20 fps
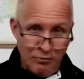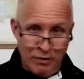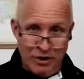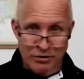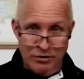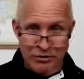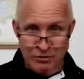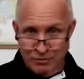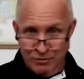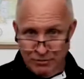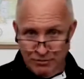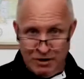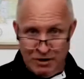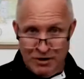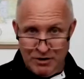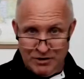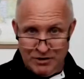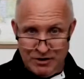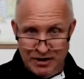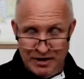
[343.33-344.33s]
Where you're
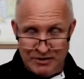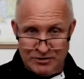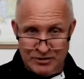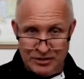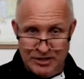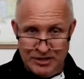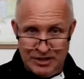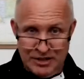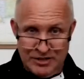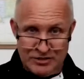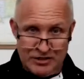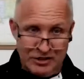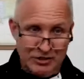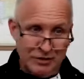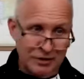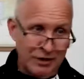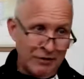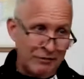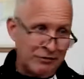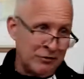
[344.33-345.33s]
on your hands and knees and
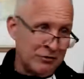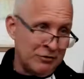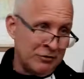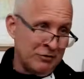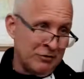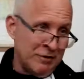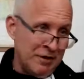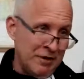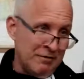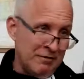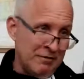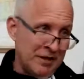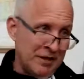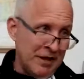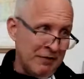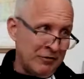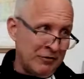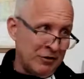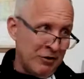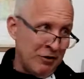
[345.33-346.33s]
you lift your
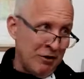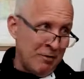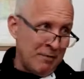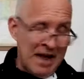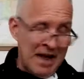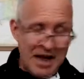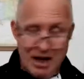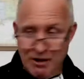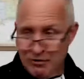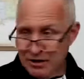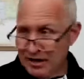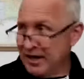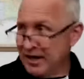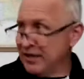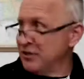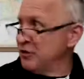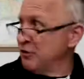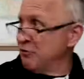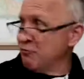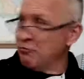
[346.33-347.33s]
left arm out
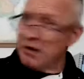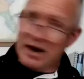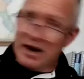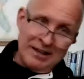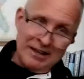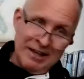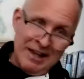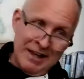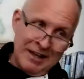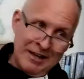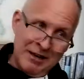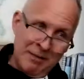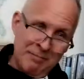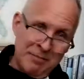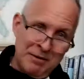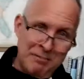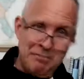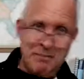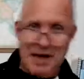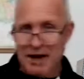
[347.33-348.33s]
and your right leg
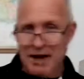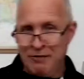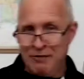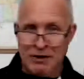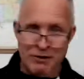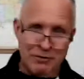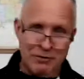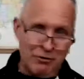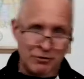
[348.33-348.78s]
up and back, right?